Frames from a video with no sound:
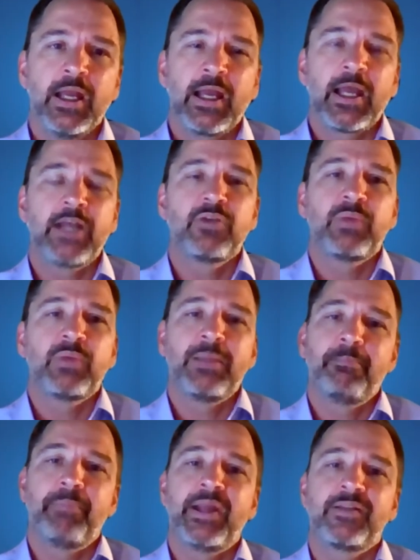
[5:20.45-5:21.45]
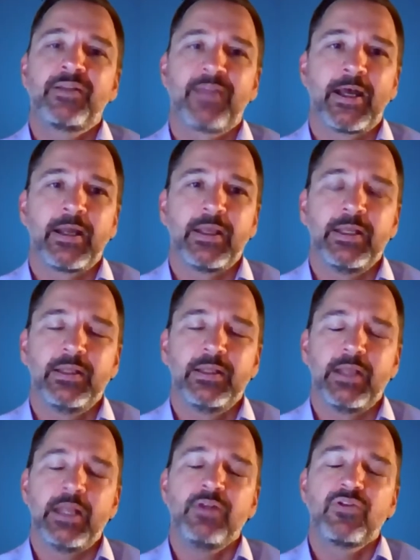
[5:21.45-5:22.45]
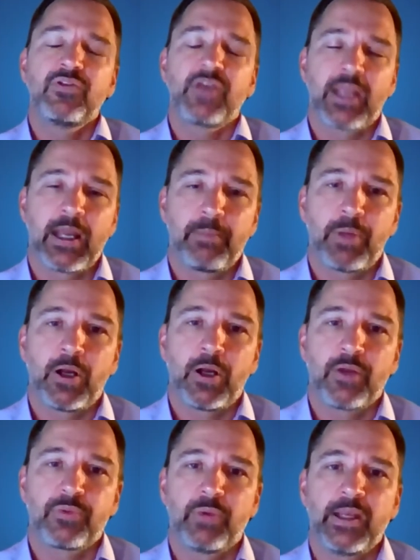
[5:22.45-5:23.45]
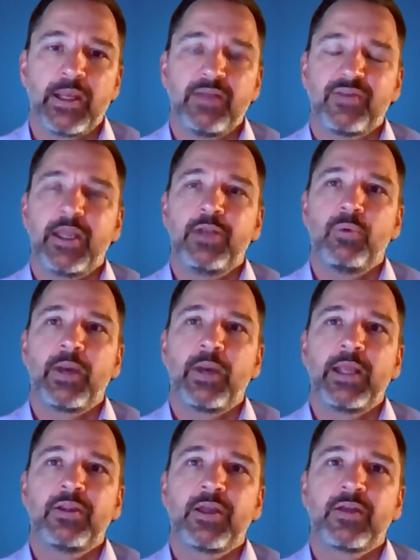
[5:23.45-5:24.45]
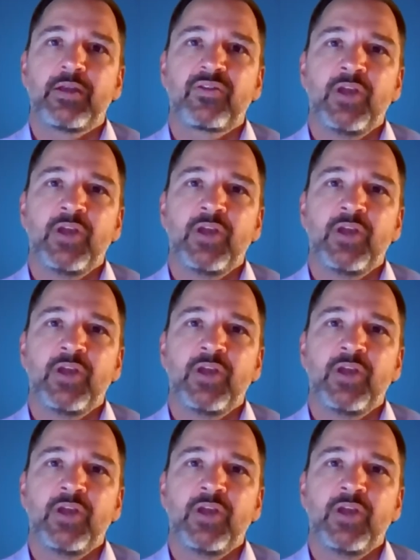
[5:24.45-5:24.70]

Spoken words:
How do we embed that into care pathways in a way that